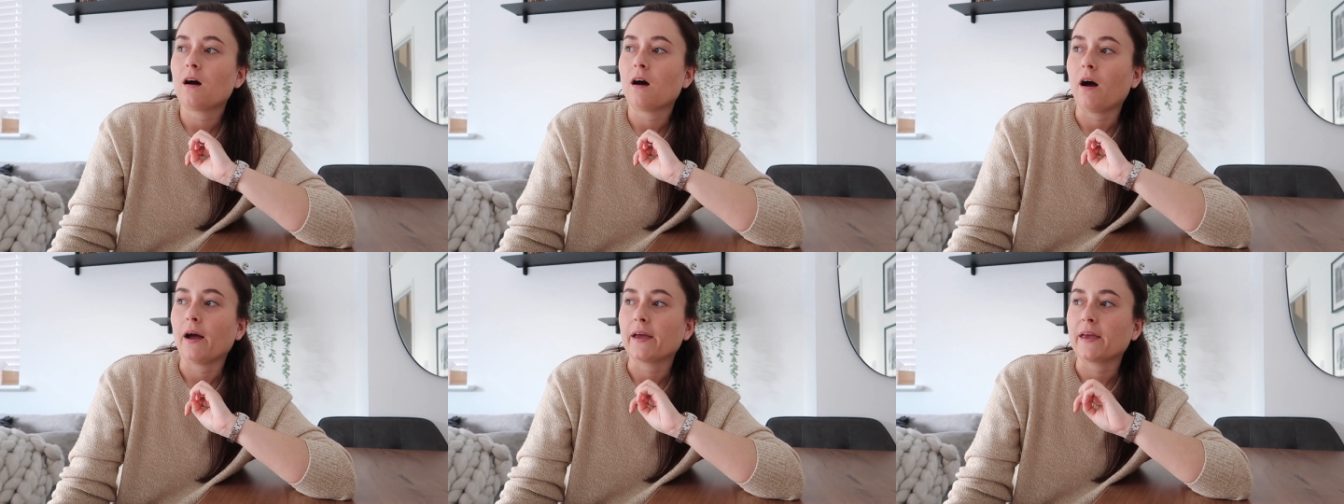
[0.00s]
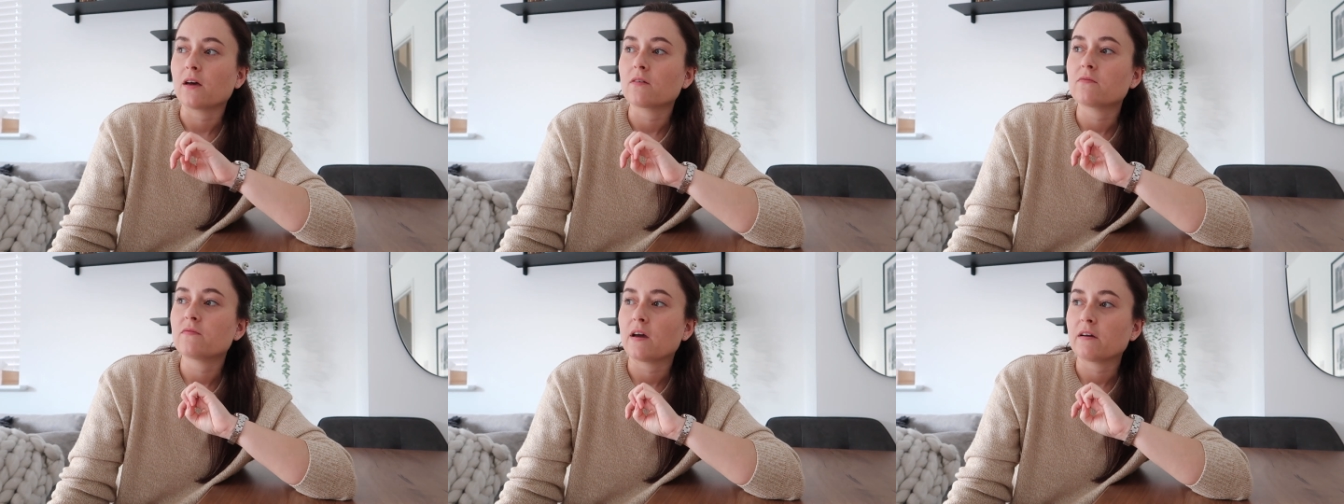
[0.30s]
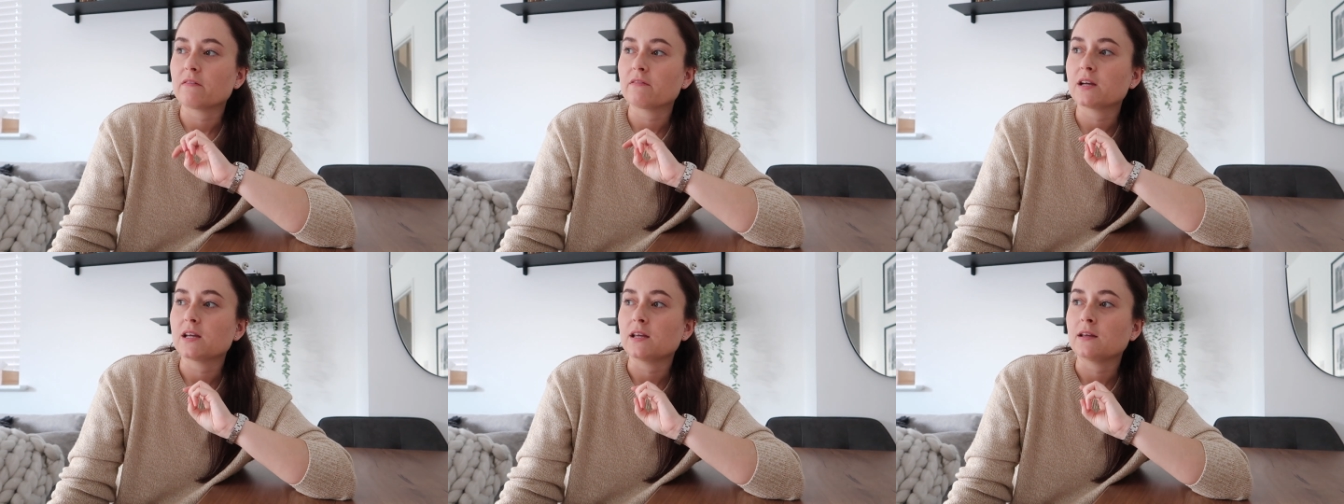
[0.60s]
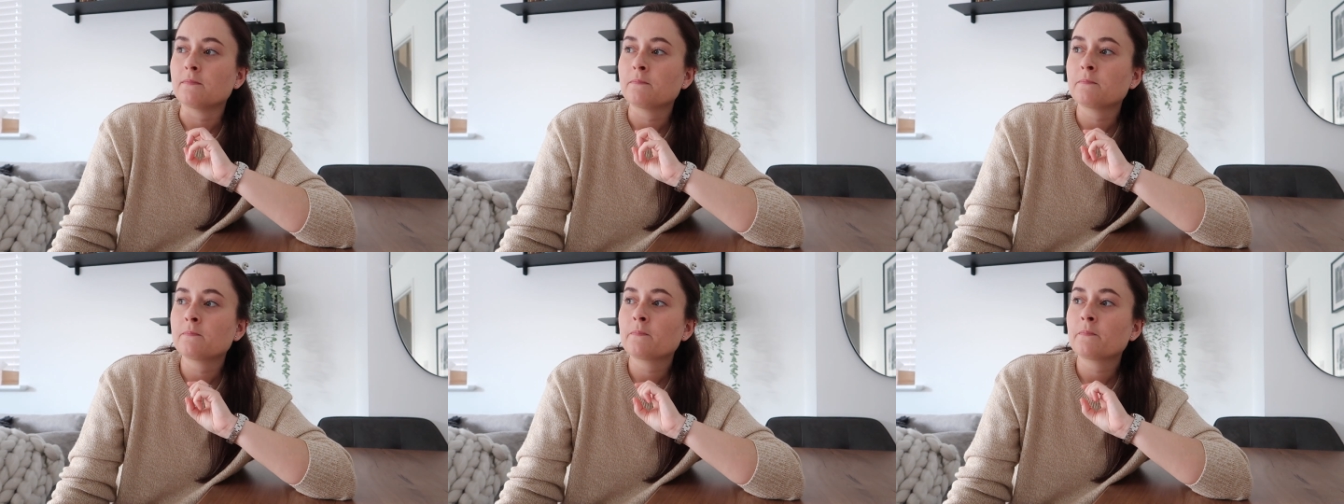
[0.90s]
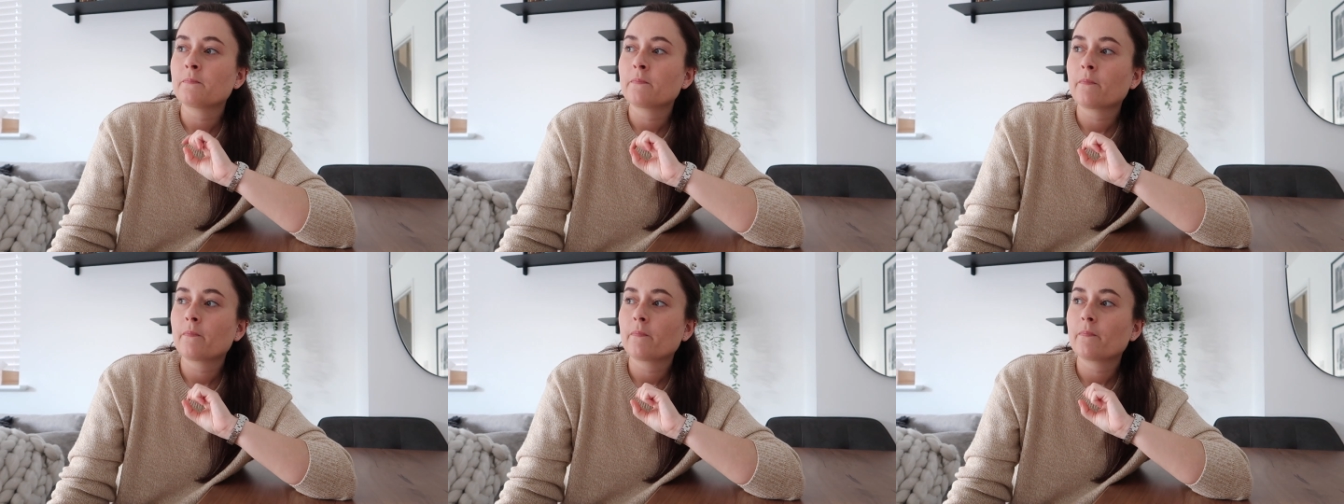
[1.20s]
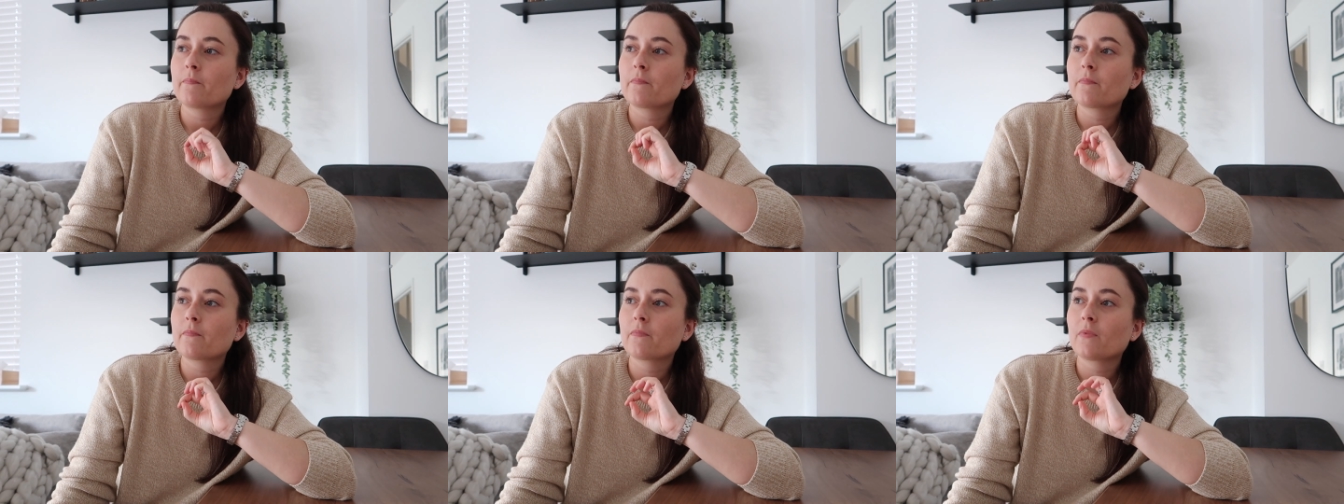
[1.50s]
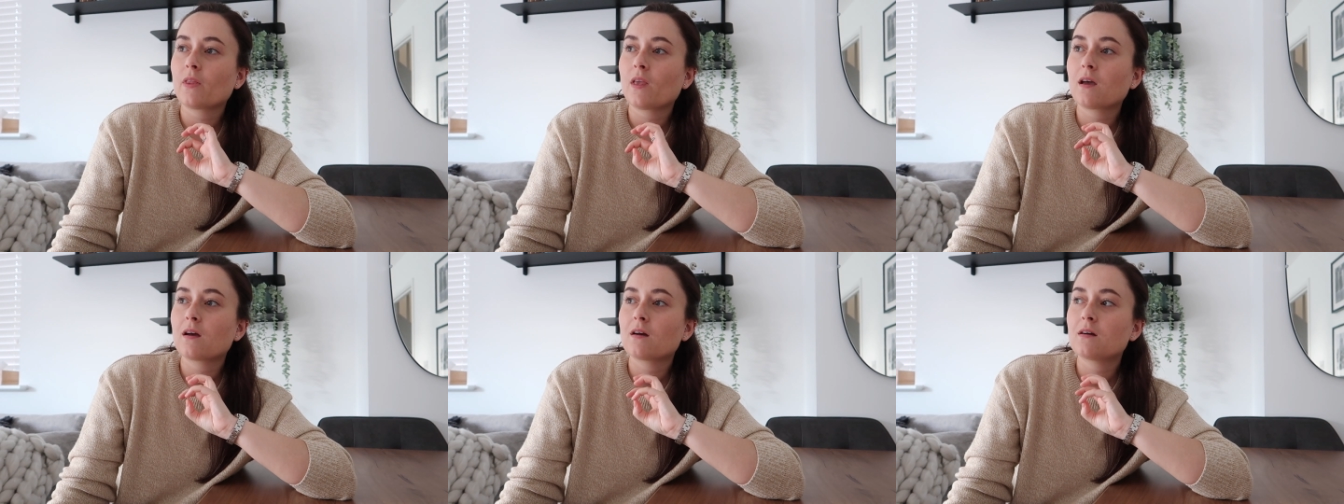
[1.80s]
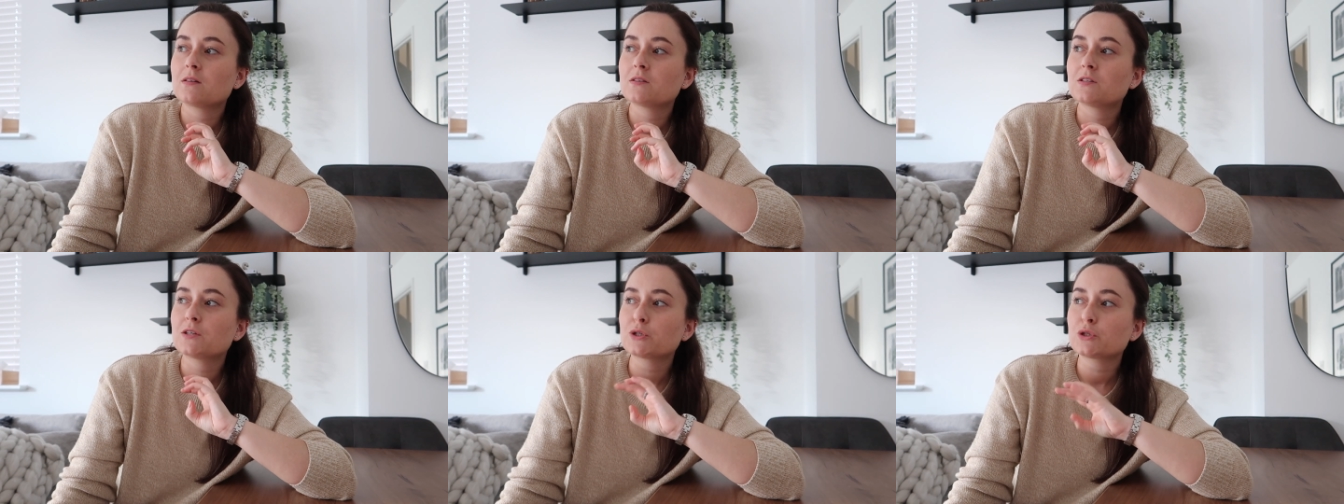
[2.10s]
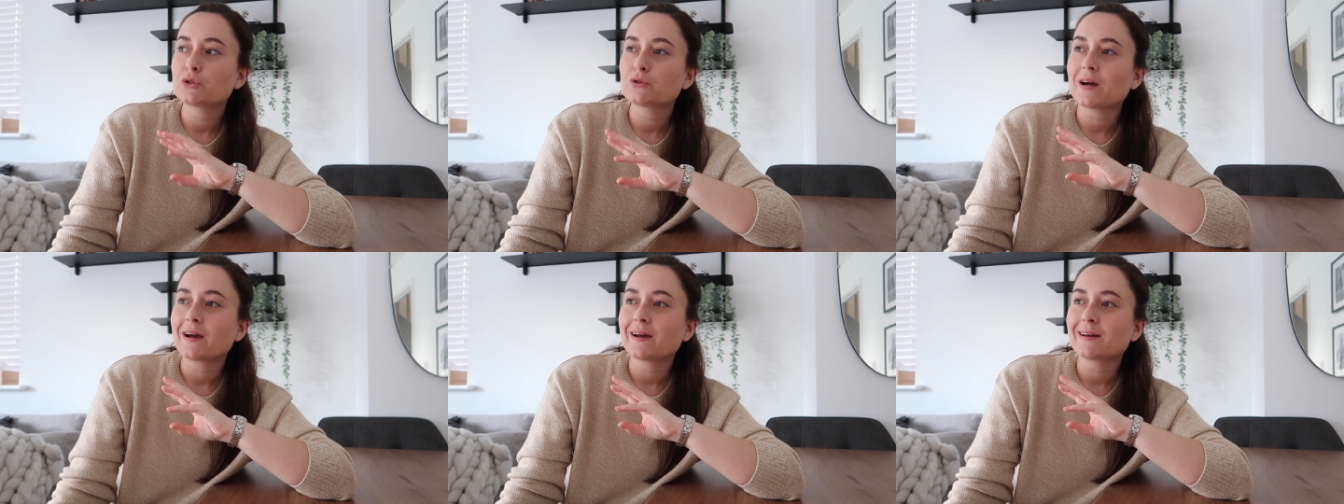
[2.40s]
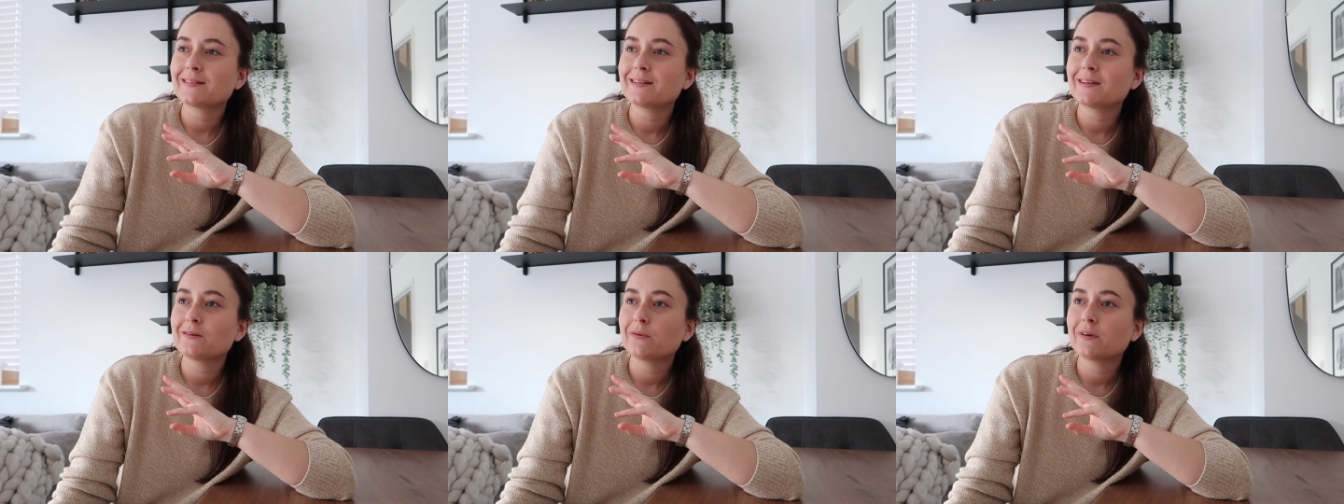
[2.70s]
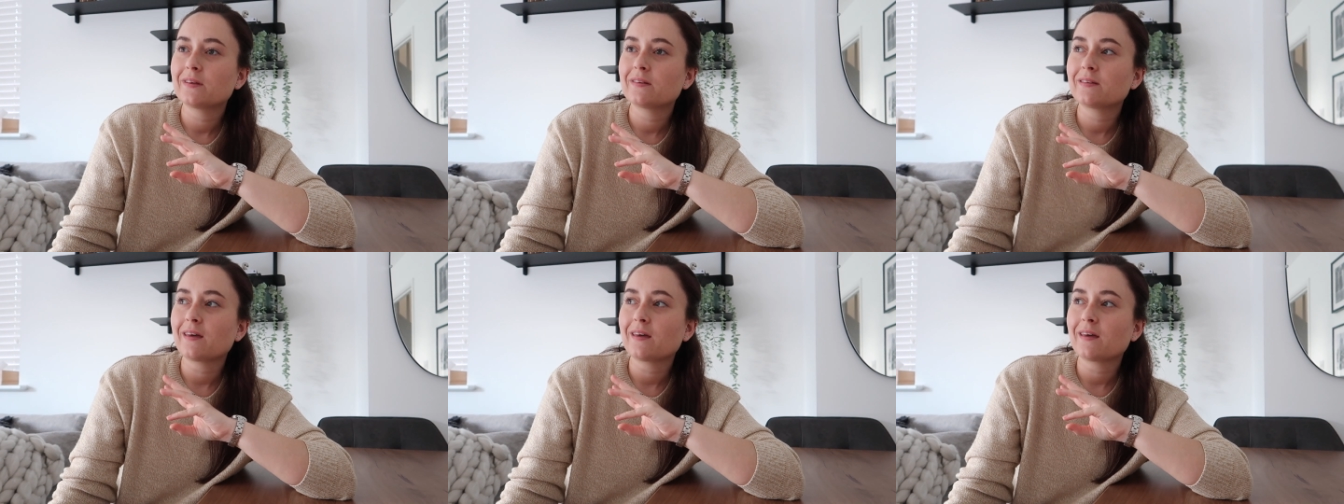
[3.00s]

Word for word: I get very distracted with